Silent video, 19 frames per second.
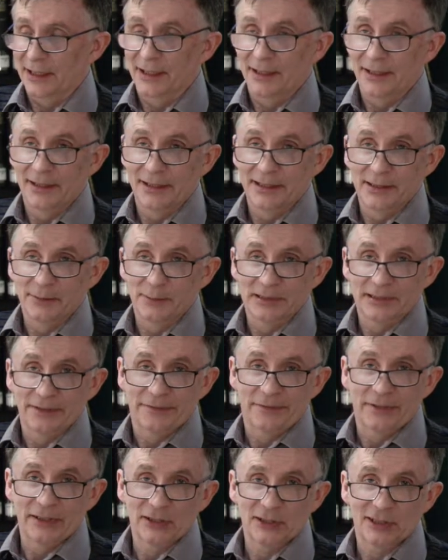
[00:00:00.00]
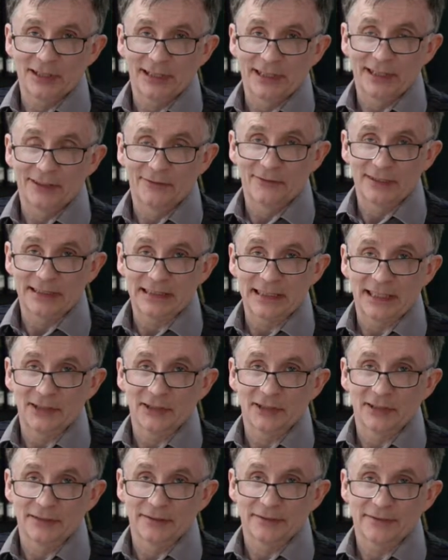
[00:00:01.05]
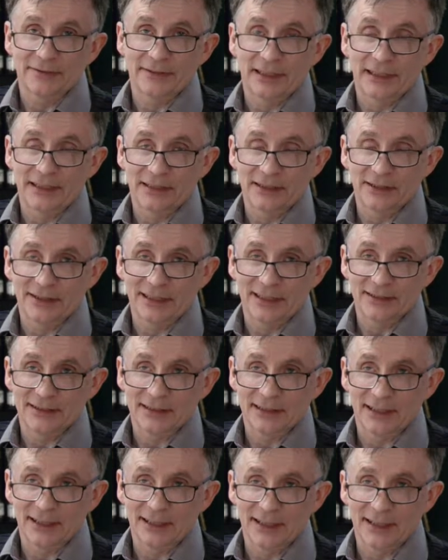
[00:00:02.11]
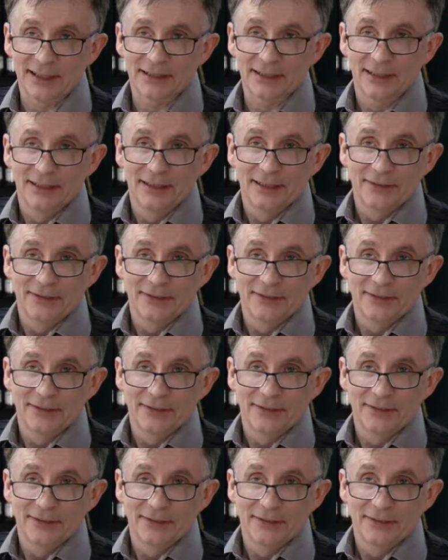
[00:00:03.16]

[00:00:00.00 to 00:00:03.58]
Ireland was officially in recession in 2008